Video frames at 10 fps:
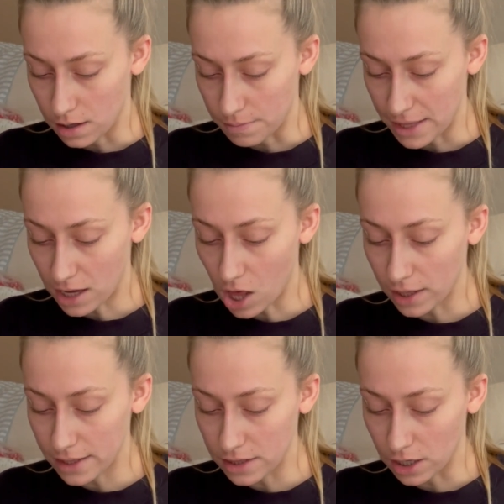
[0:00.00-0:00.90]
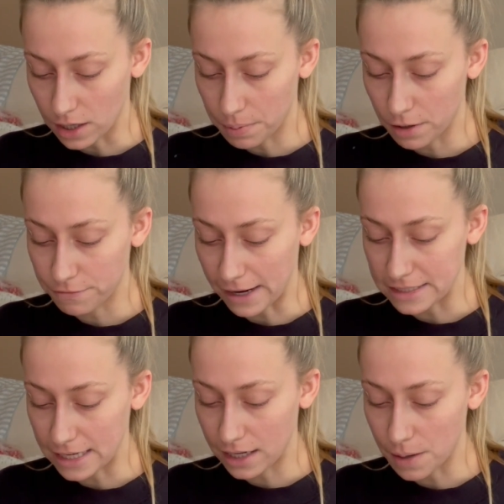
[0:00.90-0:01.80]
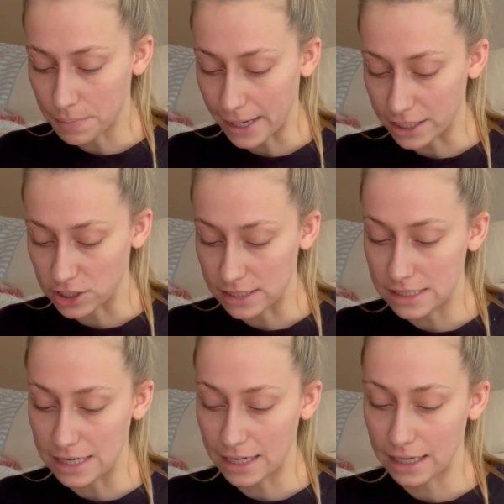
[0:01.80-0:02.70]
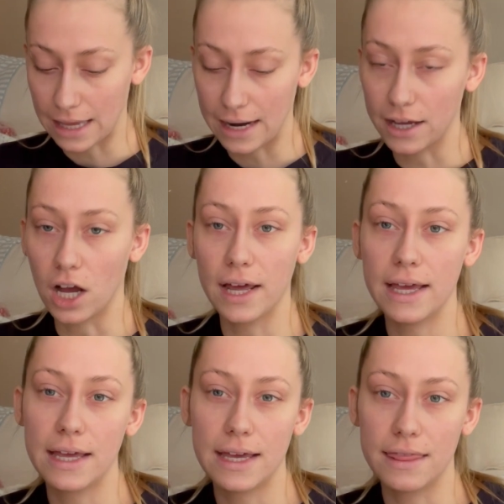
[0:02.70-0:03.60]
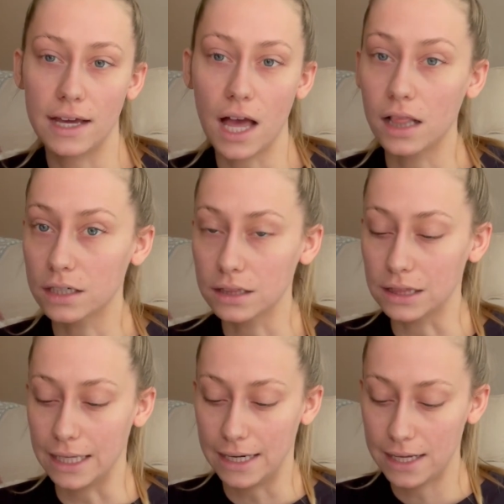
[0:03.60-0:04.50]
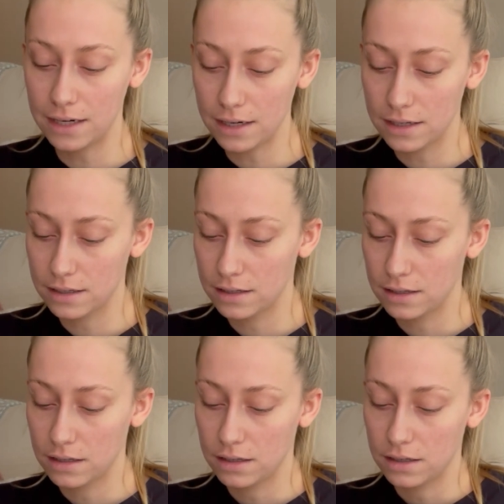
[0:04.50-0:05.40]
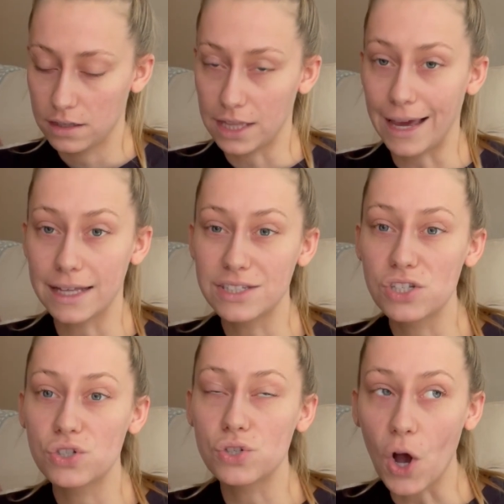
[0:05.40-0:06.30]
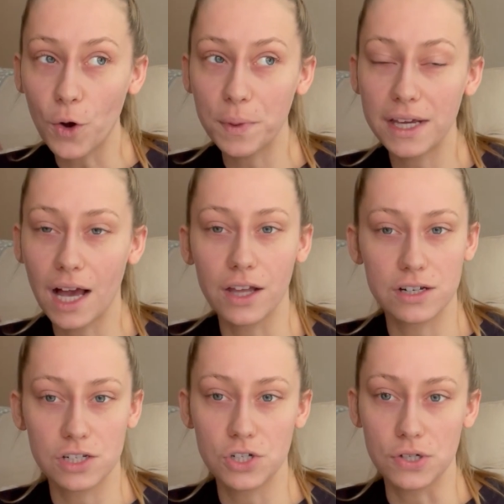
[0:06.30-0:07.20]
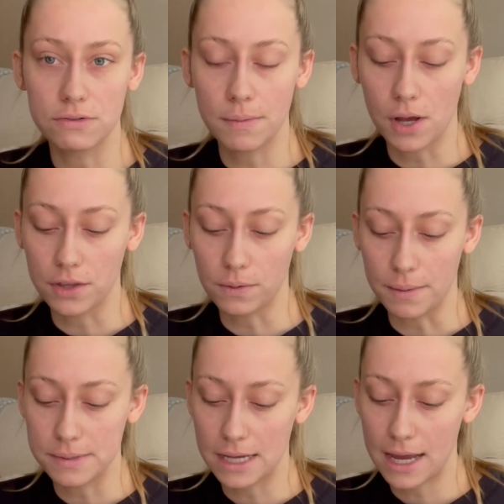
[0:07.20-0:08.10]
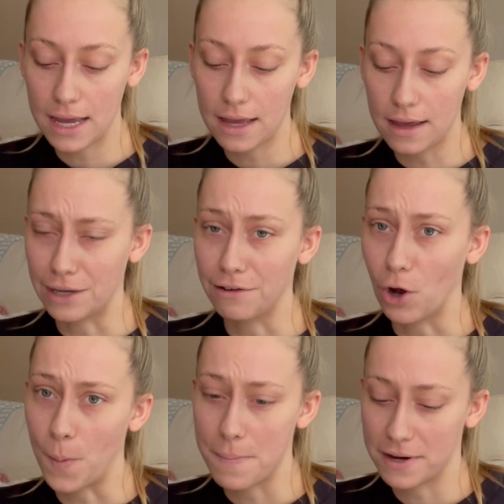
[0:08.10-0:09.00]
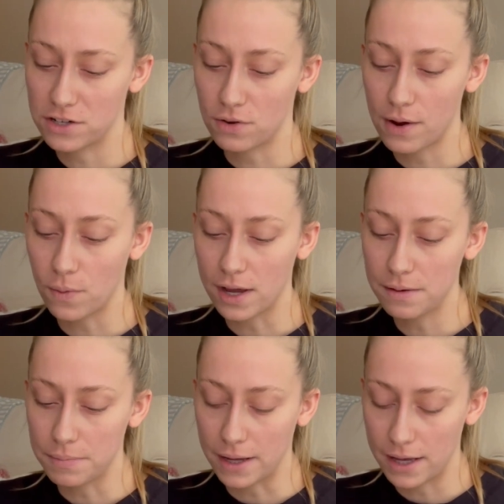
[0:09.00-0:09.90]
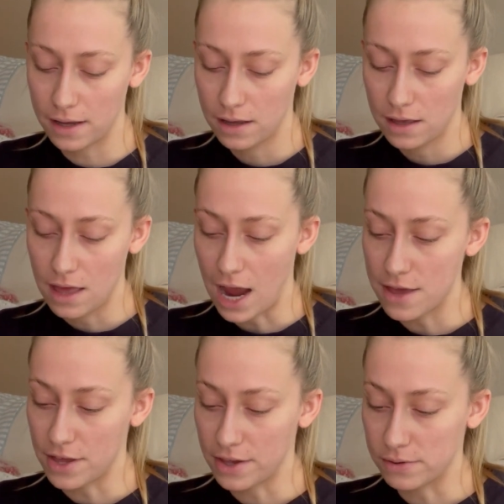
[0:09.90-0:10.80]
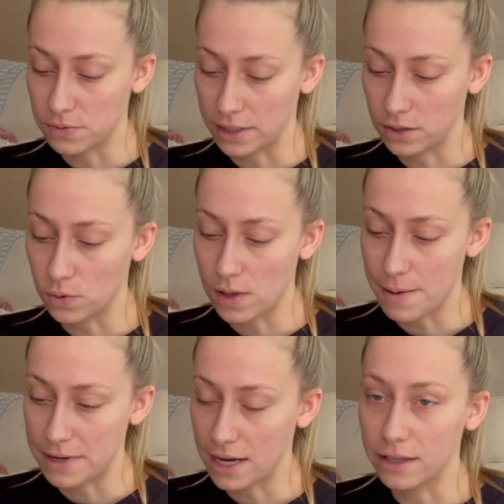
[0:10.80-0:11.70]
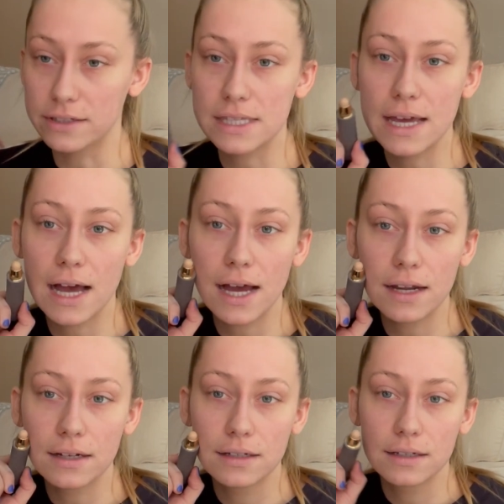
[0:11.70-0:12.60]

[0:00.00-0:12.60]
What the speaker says: They call it their Perfecting Complexion Stick, and I got it in the color Linen. They had so many colors to choose from on their website. So I hope I picked the right one, but I thought that was really cool how many colors they had.